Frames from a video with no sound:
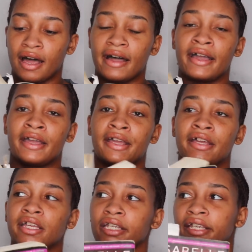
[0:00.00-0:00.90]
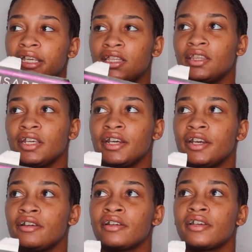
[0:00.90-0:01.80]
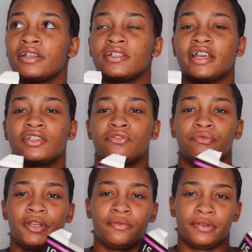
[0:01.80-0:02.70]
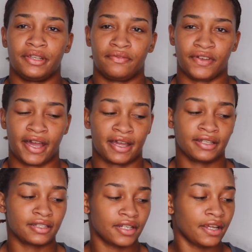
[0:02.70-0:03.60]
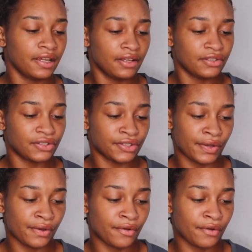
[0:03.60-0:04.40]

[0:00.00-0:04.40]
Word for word: I get there because I do read really fast so